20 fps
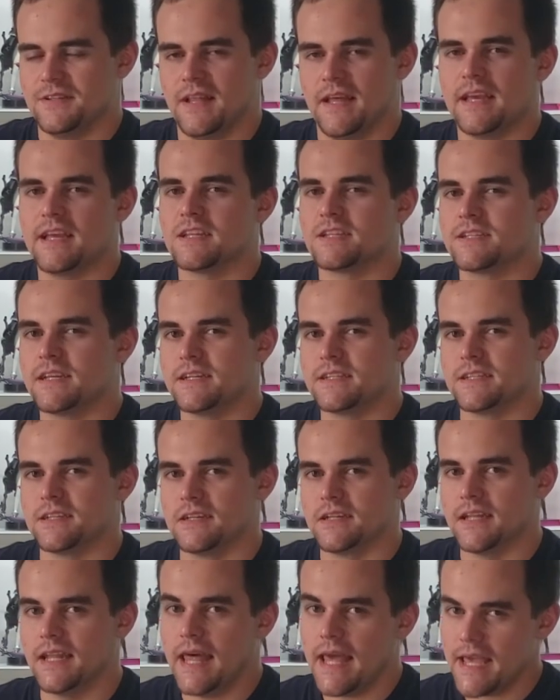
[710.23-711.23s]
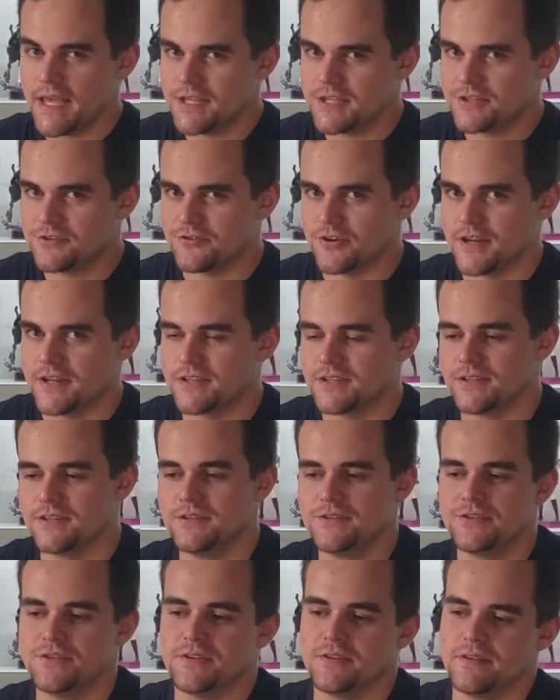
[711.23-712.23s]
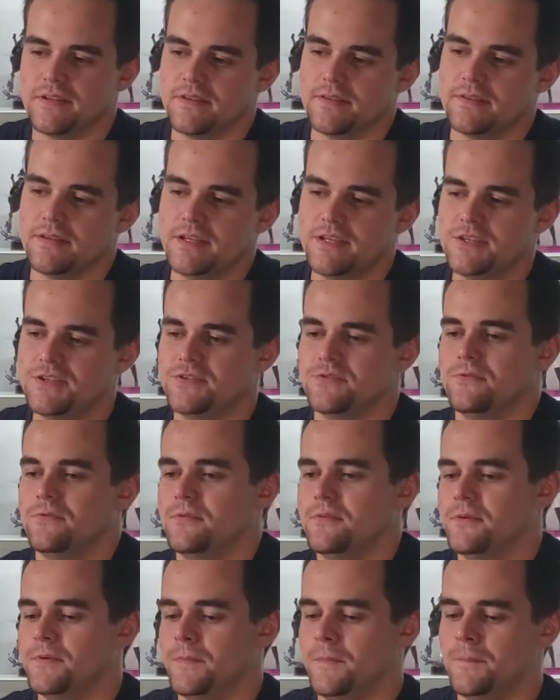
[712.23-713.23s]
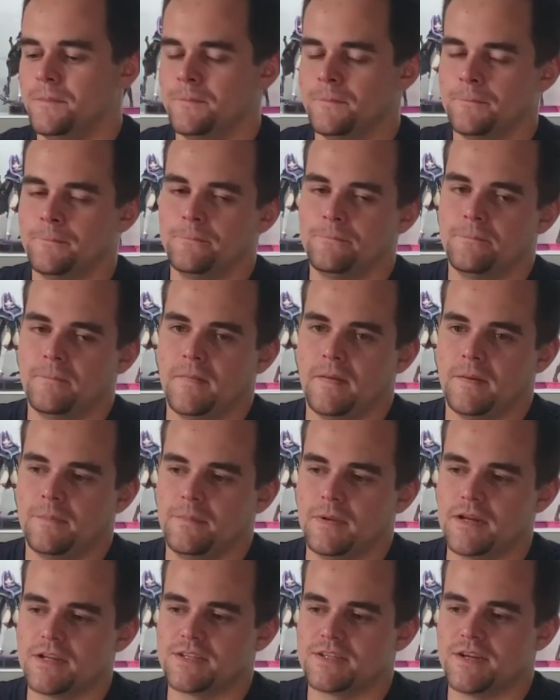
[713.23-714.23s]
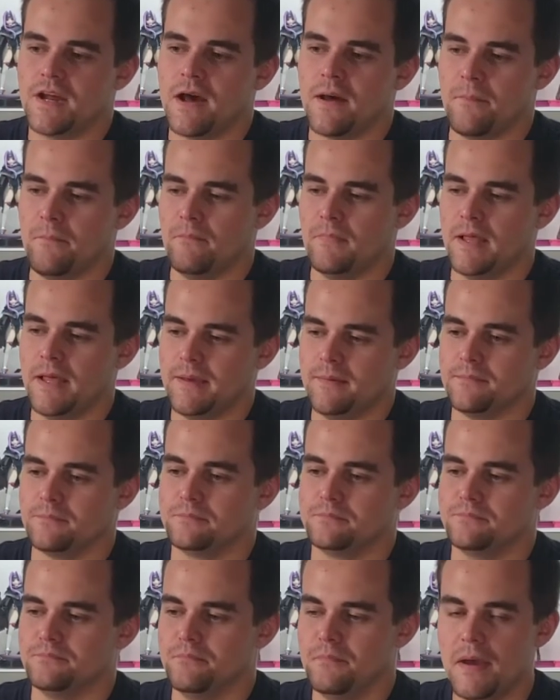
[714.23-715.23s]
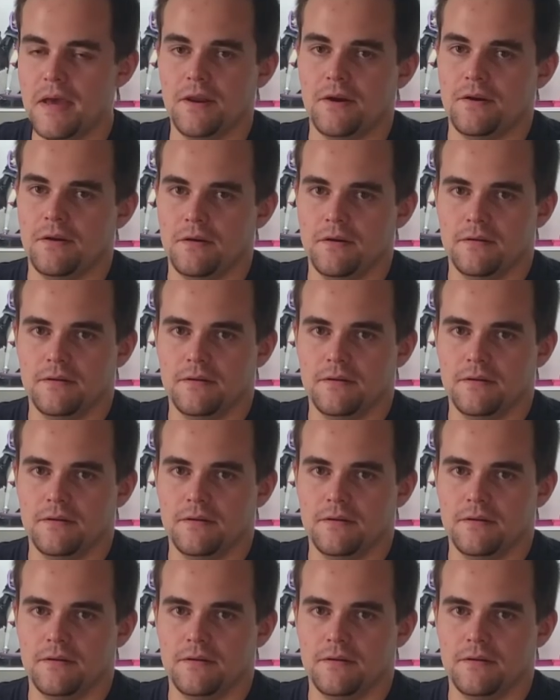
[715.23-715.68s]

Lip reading: Like, it's less translucent than this sword, but it's not like metal.